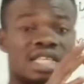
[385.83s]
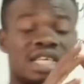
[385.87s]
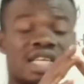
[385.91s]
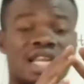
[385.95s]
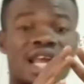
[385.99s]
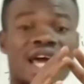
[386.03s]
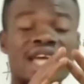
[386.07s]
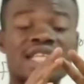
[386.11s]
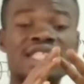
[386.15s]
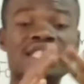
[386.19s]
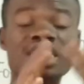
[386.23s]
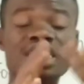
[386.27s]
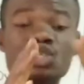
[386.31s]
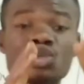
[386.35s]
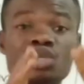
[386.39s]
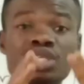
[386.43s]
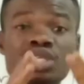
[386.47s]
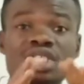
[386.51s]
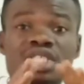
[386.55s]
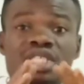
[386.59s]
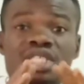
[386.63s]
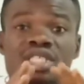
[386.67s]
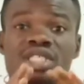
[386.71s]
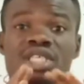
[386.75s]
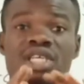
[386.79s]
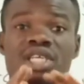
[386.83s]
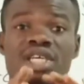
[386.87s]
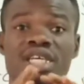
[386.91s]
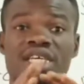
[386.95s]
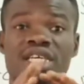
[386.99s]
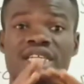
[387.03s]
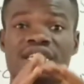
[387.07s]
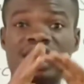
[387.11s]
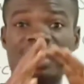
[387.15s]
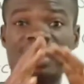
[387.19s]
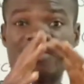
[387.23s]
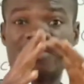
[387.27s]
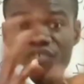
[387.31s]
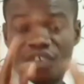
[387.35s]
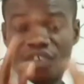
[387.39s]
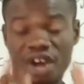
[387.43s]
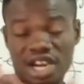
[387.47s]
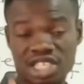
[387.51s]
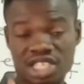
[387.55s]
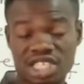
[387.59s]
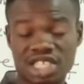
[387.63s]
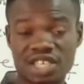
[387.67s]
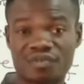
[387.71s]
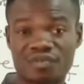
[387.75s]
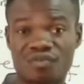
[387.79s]
like the unit is in a
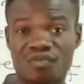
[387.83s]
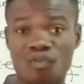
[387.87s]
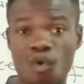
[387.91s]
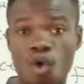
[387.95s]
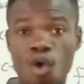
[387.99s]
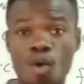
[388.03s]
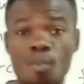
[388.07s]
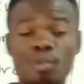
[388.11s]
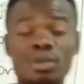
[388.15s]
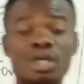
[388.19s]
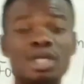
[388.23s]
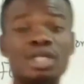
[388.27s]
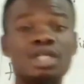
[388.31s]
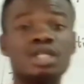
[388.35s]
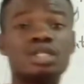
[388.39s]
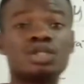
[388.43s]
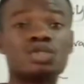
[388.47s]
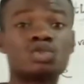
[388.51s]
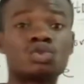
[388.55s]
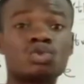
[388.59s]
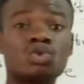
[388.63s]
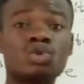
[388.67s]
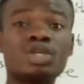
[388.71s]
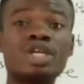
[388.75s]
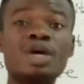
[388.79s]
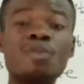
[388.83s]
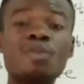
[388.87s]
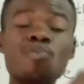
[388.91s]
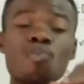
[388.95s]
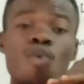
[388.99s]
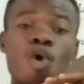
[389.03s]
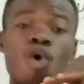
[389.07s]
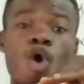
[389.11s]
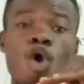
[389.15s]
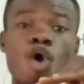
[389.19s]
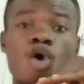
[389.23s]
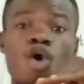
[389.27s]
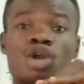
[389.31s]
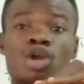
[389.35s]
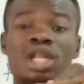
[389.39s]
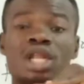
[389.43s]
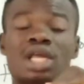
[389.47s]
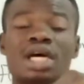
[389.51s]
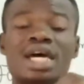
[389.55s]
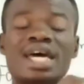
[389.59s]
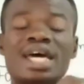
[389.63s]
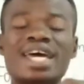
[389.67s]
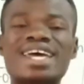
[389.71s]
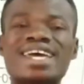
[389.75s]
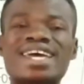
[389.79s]
fraction form. So the
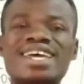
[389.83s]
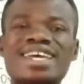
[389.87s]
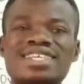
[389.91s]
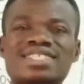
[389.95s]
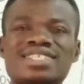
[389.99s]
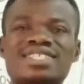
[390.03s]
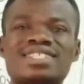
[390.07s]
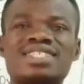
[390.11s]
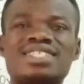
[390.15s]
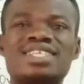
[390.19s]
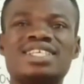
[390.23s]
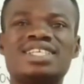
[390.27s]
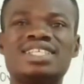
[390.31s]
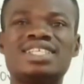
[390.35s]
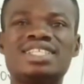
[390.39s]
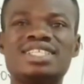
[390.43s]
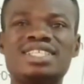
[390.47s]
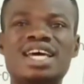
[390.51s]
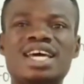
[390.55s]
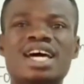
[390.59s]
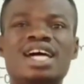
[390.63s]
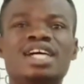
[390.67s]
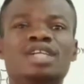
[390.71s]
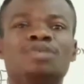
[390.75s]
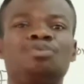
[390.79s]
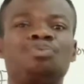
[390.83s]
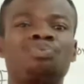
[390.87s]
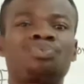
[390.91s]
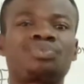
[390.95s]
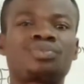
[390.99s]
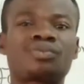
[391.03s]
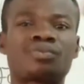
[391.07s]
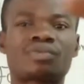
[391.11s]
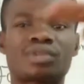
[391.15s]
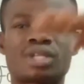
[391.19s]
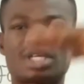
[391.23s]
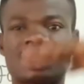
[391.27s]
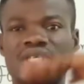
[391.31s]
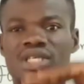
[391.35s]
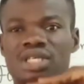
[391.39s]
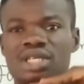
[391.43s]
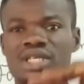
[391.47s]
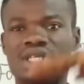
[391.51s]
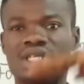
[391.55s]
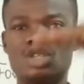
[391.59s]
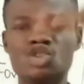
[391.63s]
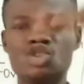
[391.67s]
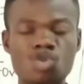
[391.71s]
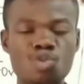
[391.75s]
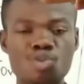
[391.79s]
mole is the
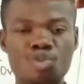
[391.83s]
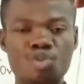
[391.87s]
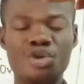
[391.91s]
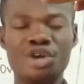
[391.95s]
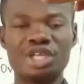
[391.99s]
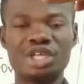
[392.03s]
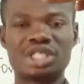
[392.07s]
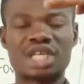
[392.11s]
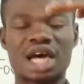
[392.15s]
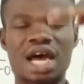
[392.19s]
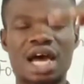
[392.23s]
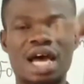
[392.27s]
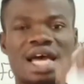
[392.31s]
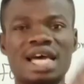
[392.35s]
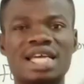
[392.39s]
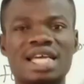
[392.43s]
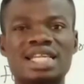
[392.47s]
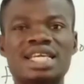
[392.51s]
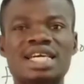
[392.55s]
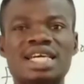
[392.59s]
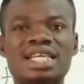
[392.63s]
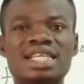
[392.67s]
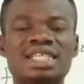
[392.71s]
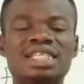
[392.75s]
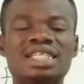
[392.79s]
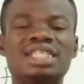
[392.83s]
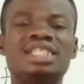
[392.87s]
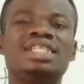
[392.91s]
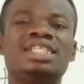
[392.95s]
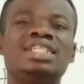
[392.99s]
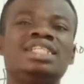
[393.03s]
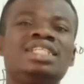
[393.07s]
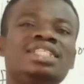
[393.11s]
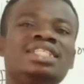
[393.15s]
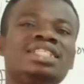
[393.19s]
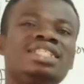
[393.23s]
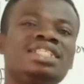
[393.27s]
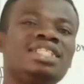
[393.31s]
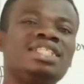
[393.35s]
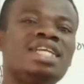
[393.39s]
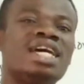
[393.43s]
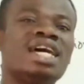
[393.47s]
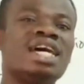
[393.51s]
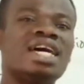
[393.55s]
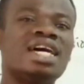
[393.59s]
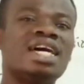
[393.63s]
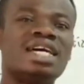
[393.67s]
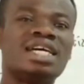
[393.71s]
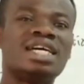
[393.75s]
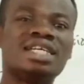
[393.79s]
numerator, and then
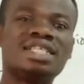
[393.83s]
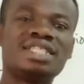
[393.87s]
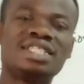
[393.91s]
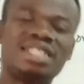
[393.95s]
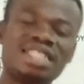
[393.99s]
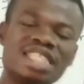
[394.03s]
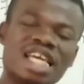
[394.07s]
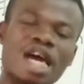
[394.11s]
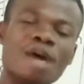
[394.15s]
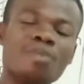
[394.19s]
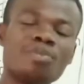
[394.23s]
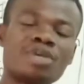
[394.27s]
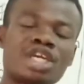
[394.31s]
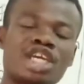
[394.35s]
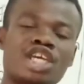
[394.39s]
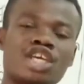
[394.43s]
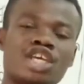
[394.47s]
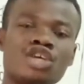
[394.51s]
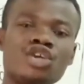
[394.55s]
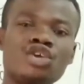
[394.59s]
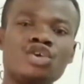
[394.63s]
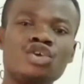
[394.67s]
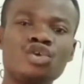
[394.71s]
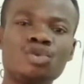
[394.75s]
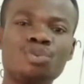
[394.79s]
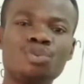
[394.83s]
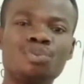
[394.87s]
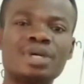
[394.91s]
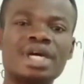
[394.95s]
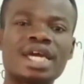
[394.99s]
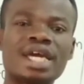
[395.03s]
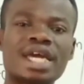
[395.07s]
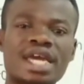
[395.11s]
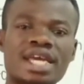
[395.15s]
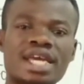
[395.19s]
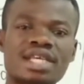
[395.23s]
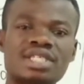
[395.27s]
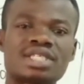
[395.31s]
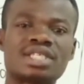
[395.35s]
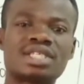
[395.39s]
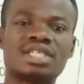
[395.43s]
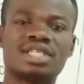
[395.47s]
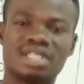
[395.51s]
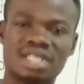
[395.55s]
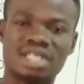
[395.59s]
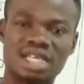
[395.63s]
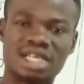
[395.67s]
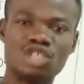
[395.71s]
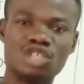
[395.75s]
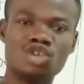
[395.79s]
the dm cube
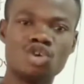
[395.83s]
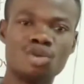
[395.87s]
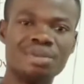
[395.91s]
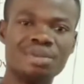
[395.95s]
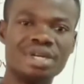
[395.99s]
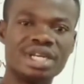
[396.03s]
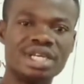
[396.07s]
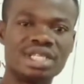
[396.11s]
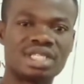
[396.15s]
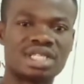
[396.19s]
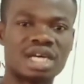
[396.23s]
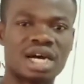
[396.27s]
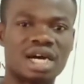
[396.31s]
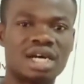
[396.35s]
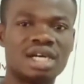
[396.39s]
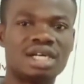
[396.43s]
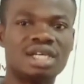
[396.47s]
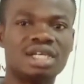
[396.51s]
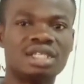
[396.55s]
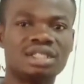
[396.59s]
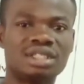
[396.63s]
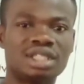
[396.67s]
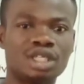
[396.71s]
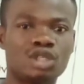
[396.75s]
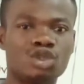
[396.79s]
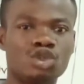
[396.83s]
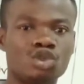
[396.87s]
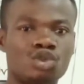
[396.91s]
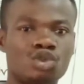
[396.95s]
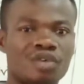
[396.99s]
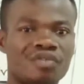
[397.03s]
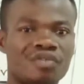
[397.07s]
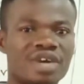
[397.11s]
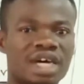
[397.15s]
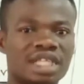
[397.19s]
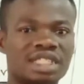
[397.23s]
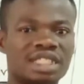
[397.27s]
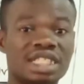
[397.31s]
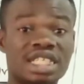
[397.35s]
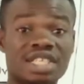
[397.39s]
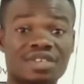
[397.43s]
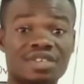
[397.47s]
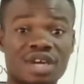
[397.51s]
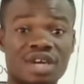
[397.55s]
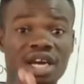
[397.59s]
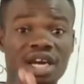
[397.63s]
is the denominator. Take note of that.